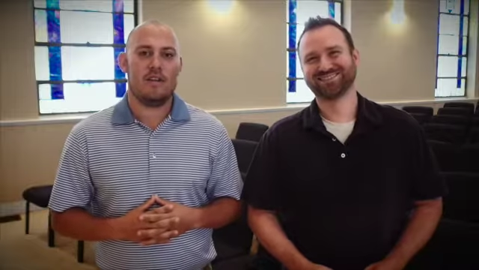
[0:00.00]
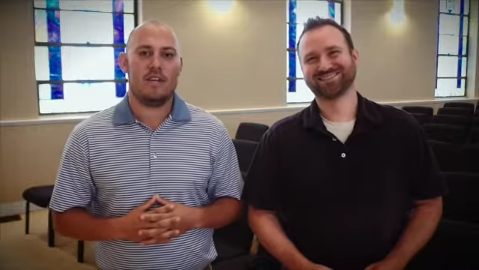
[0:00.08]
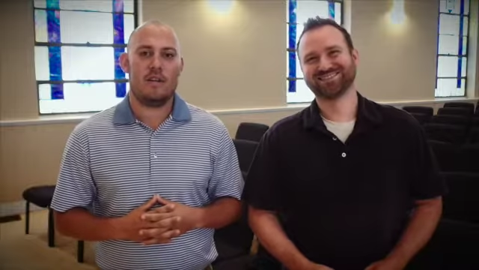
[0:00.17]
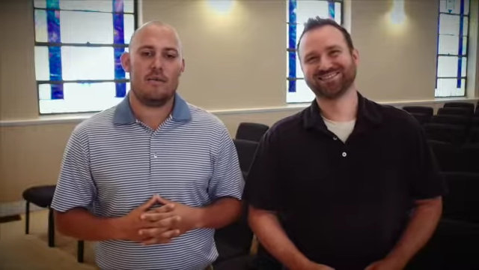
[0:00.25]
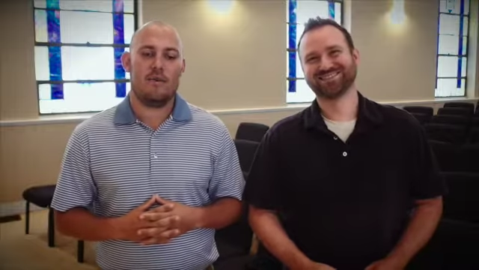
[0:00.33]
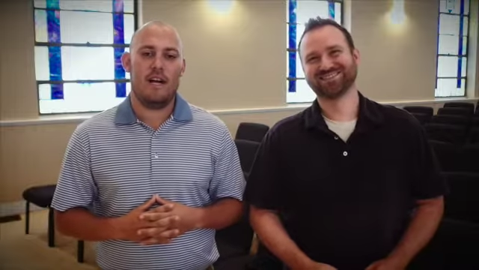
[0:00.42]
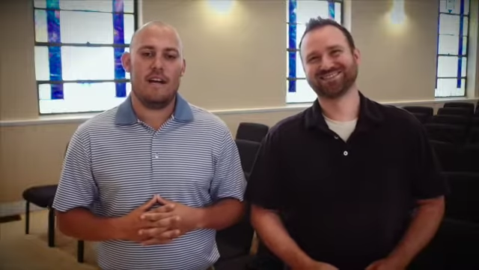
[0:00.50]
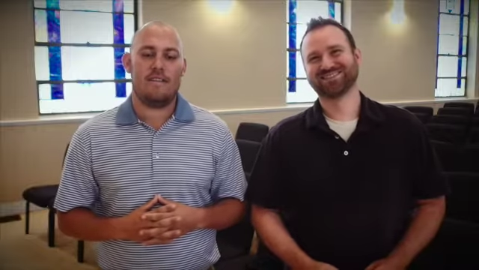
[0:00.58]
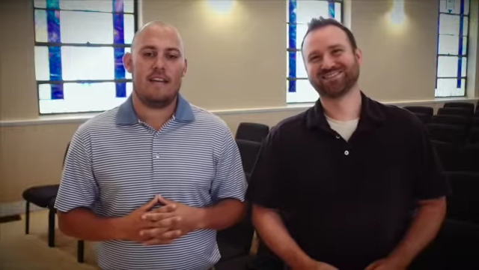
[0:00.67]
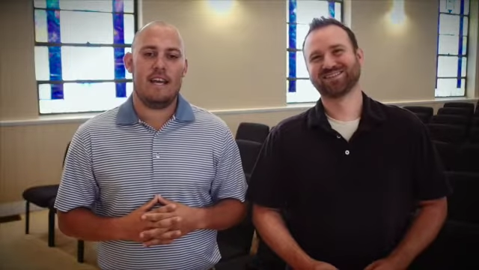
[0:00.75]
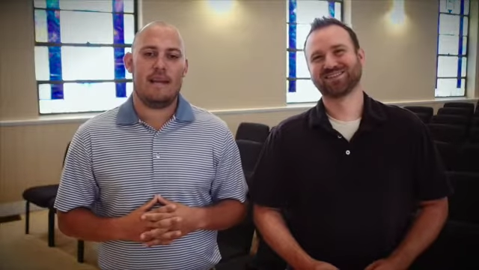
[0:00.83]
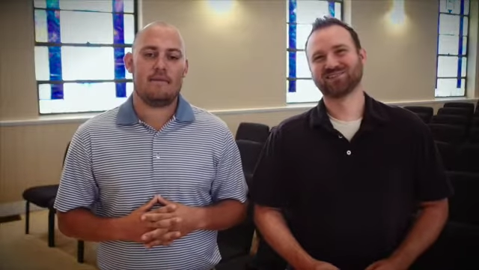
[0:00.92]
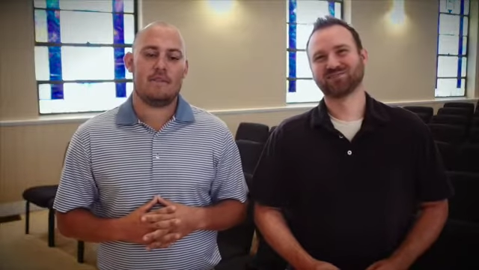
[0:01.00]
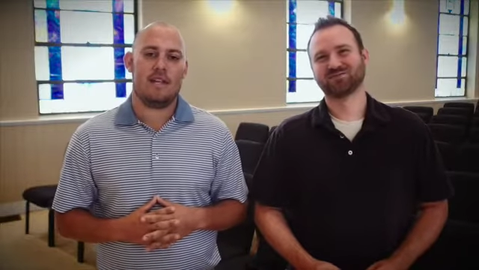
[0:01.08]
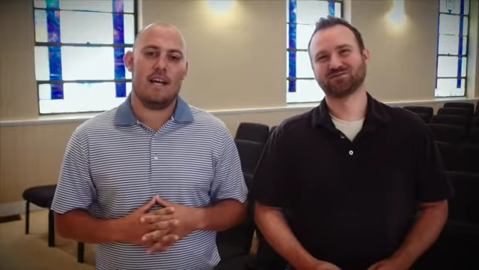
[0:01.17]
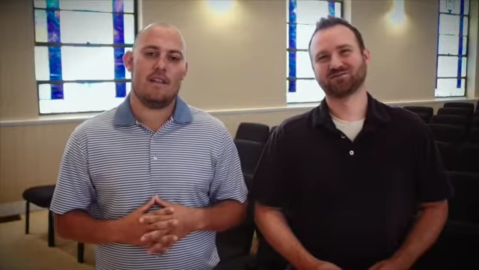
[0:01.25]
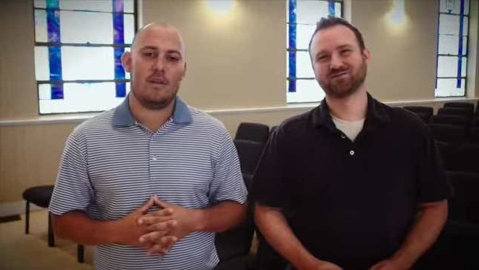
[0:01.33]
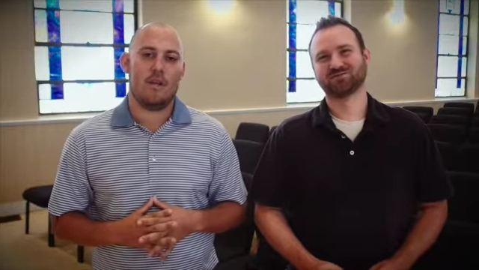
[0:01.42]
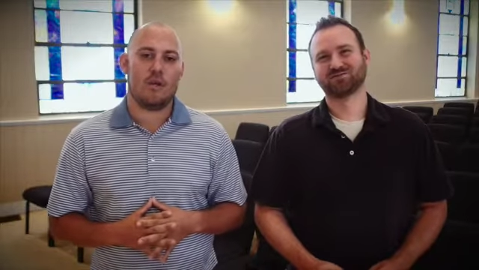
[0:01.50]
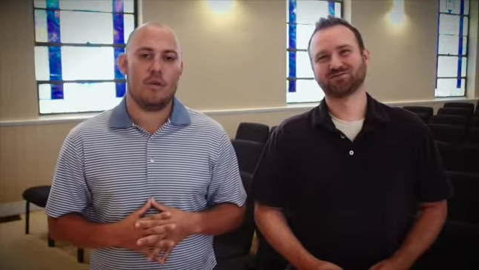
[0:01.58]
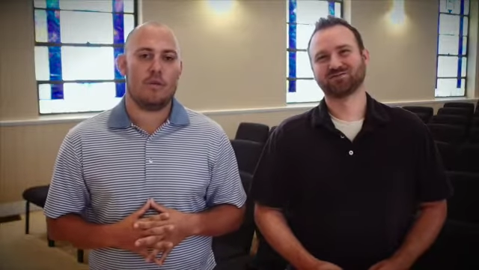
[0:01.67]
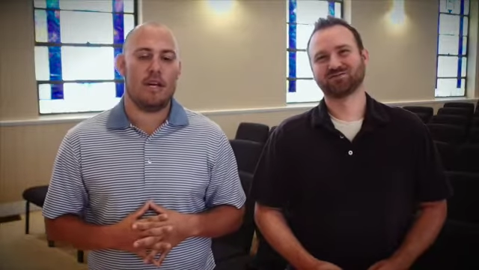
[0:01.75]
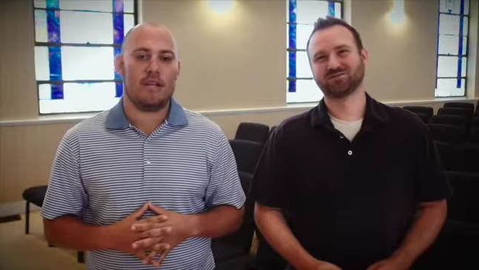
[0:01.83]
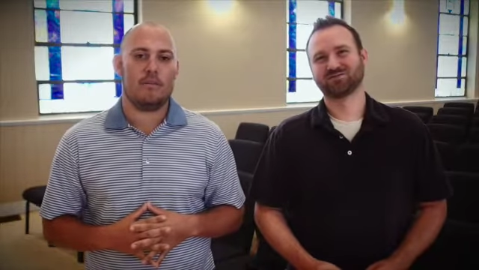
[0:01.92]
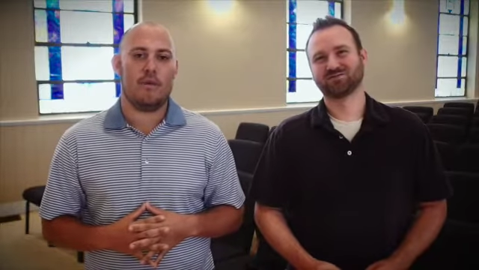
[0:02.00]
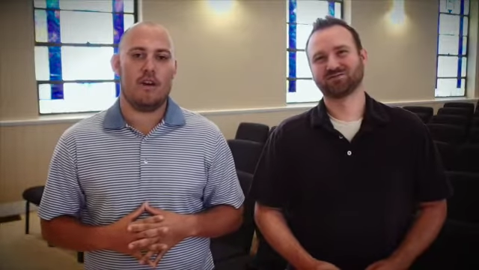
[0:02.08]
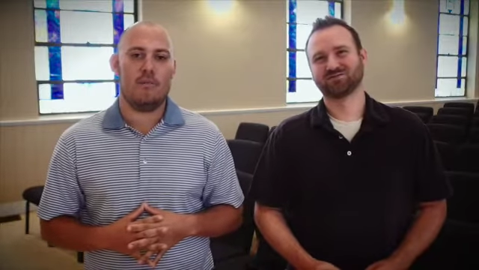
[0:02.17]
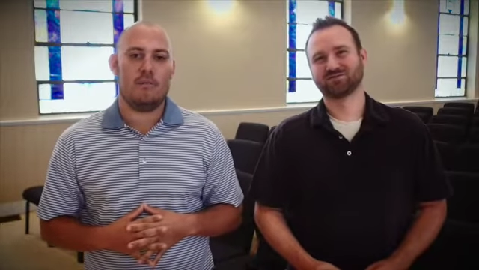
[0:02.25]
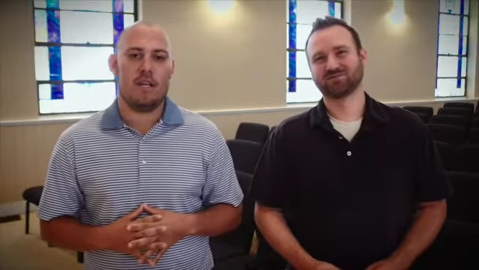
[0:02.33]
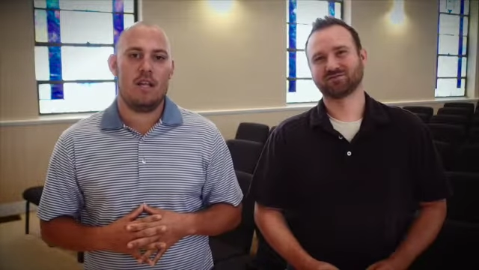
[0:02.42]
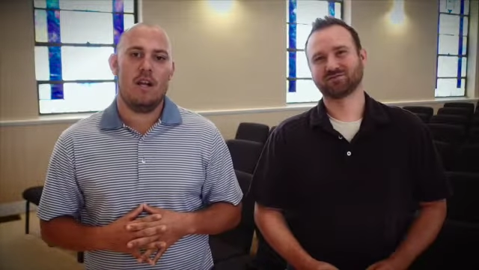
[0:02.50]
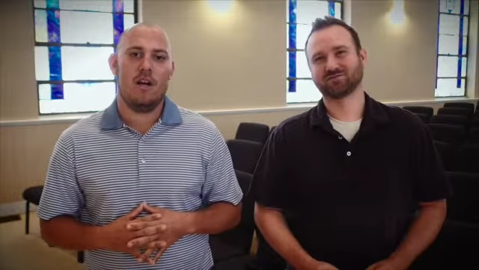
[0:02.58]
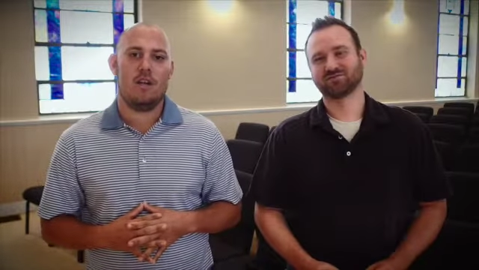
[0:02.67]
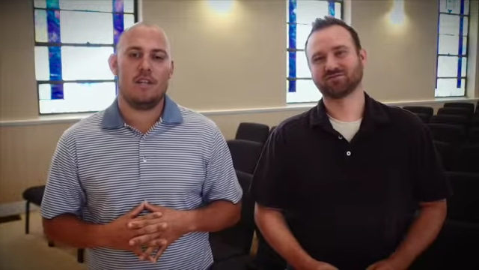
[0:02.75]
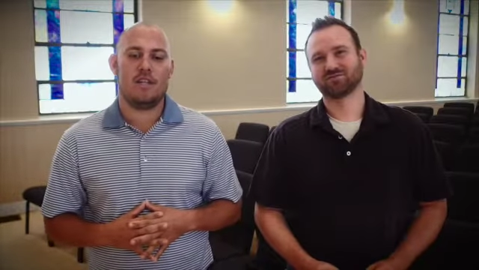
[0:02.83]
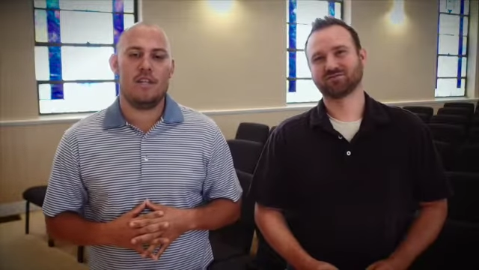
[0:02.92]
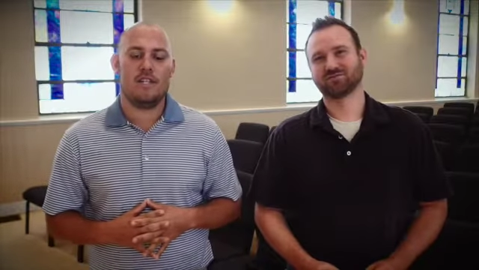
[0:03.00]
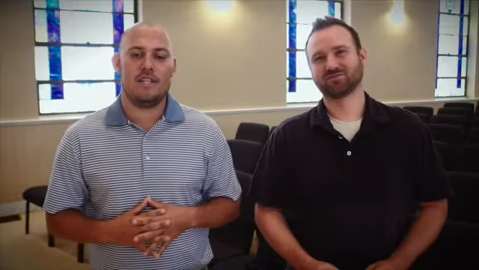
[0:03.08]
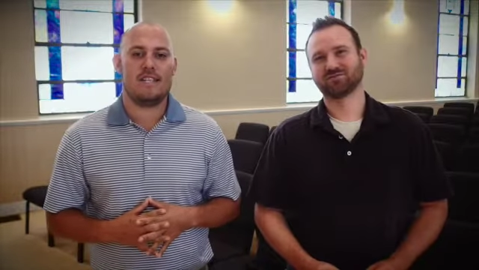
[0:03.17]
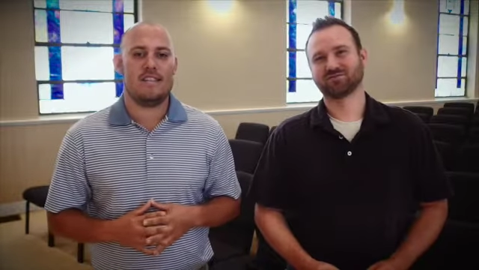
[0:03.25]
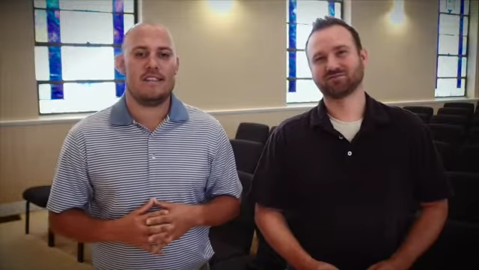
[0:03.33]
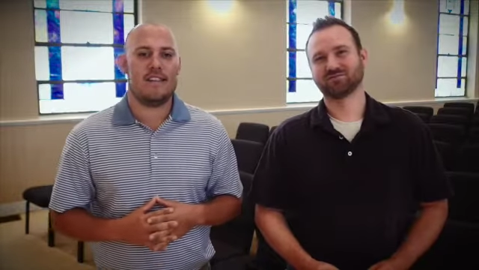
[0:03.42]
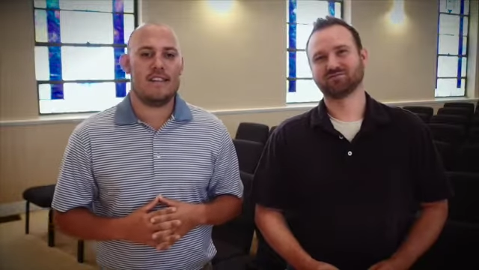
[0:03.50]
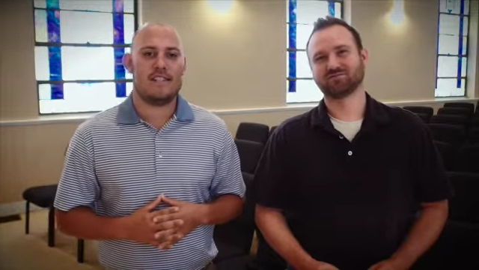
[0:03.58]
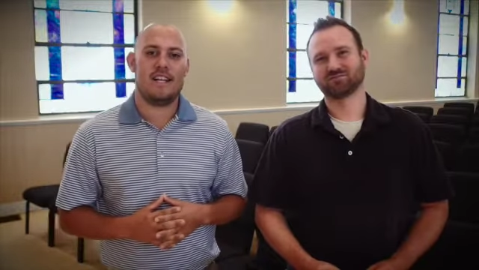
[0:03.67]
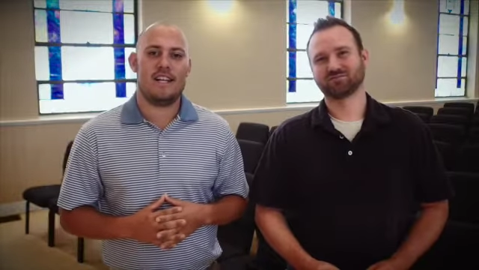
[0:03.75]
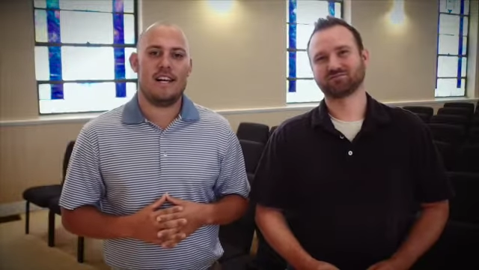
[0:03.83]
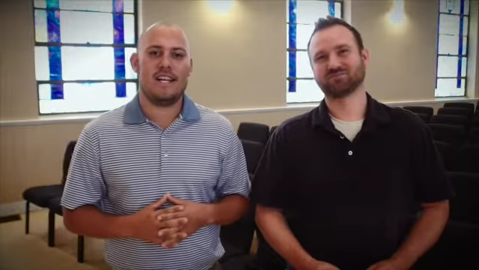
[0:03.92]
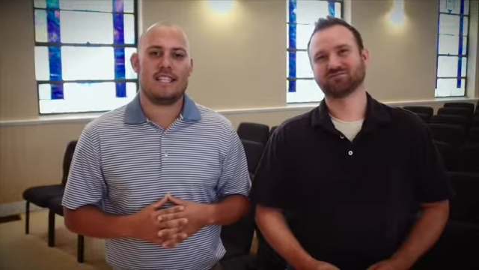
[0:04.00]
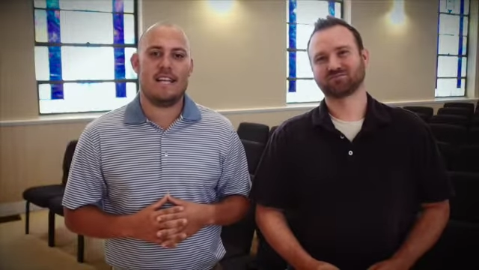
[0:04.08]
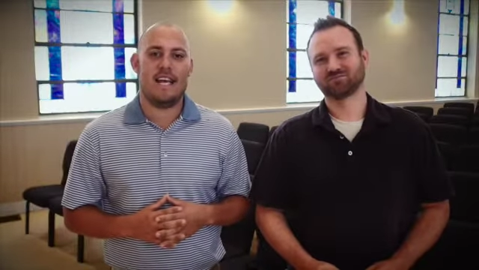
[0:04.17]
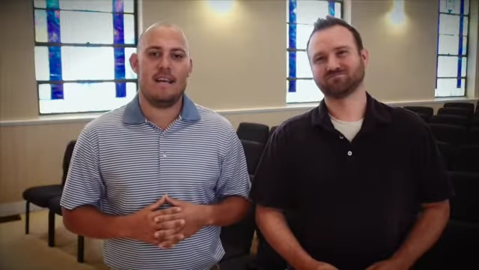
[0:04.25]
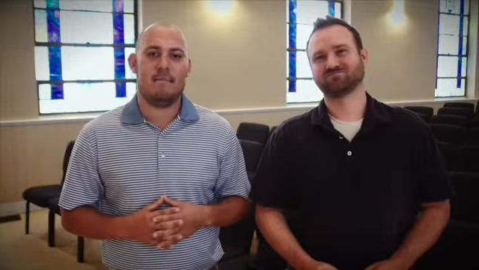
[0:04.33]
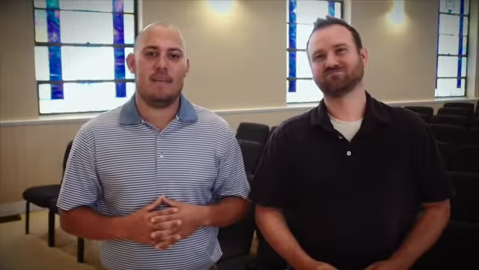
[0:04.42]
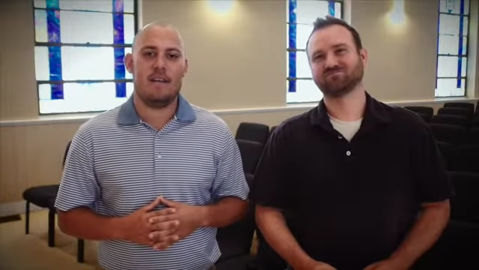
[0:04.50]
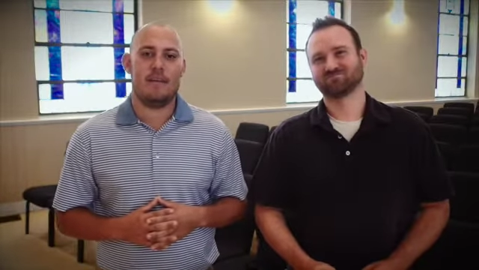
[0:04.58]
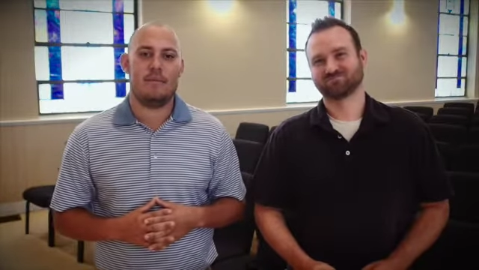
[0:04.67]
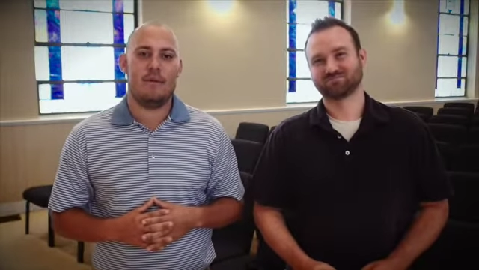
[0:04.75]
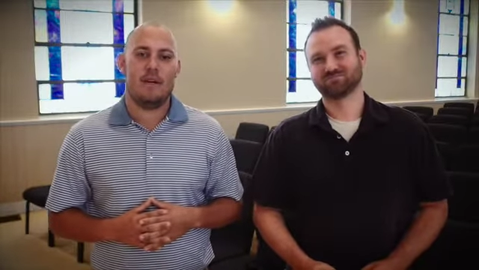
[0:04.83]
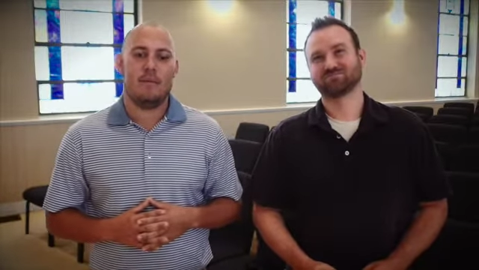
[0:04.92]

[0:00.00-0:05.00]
Speaker 1: League will have games at the local rec department on Tuesdays and Thursday nights at 8 p.m.